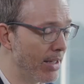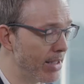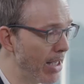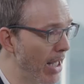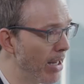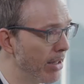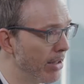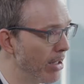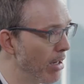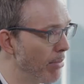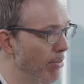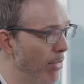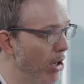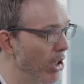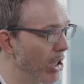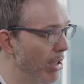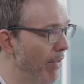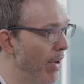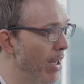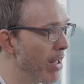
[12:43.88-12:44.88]
talented and
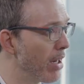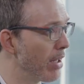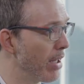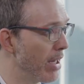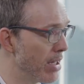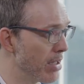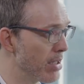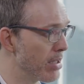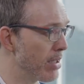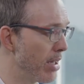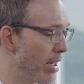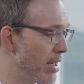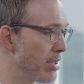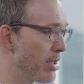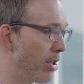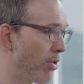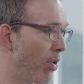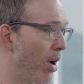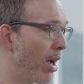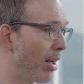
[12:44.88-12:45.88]
motivated is
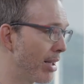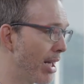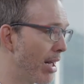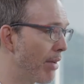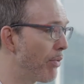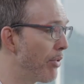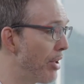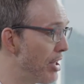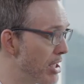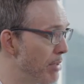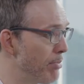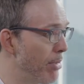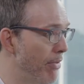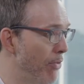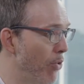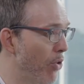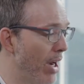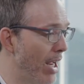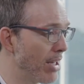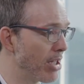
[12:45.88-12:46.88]
the right kind of recipe
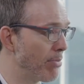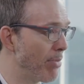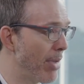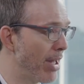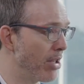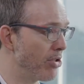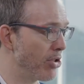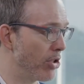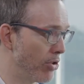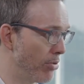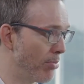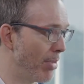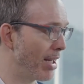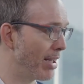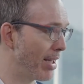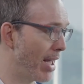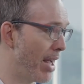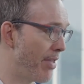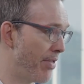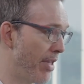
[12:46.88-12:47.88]
for an asset manager to
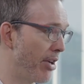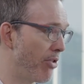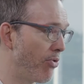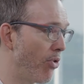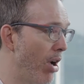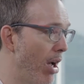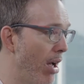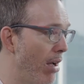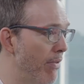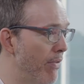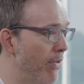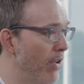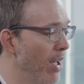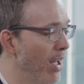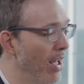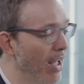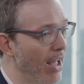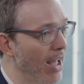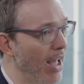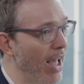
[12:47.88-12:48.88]
maintain that drive.
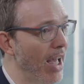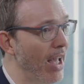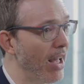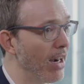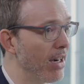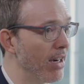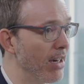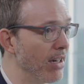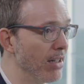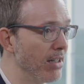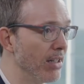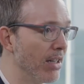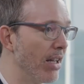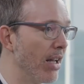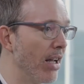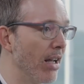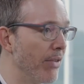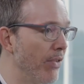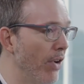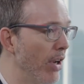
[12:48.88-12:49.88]
And
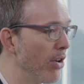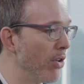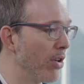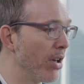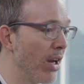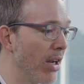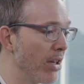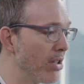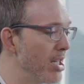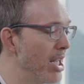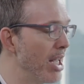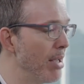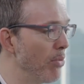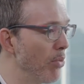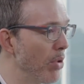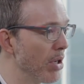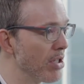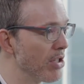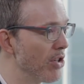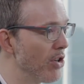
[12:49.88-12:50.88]
if I look at our team,
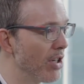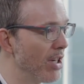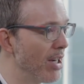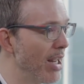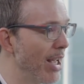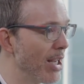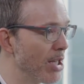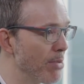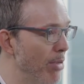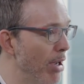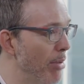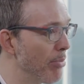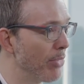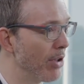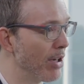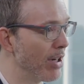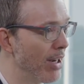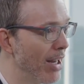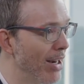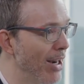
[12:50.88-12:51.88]
we're certainly as pumped
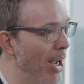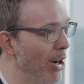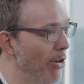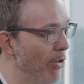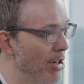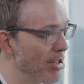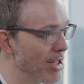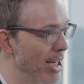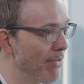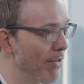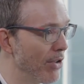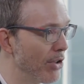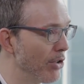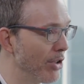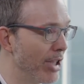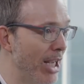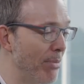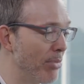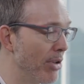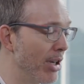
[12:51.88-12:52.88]
and hungry as ever to
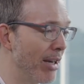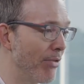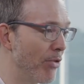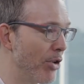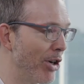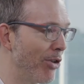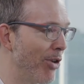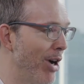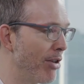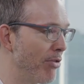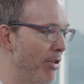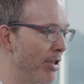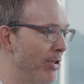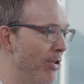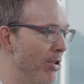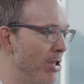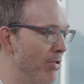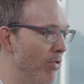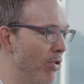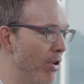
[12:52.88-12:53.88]
keep delivering great
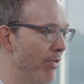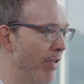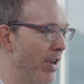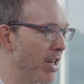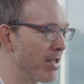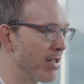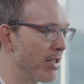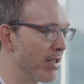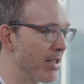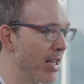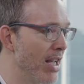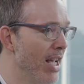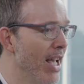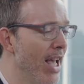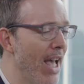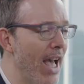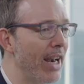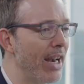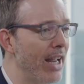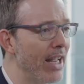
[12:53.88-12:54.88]
returns for investors.
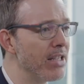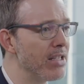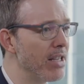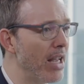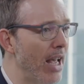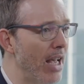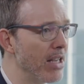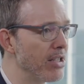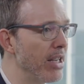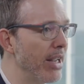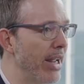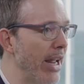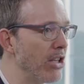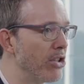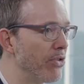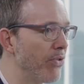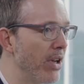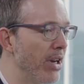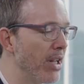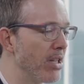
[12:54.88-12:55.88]
And as a hedge
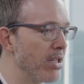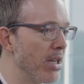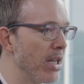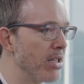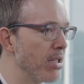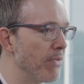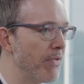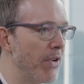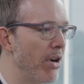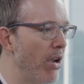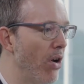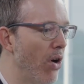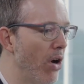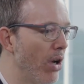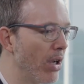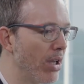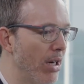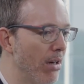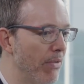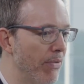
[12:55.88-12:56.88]
fund, it's a very
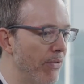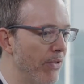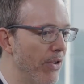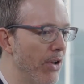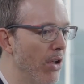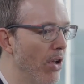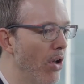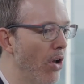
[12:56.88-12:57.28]
kind of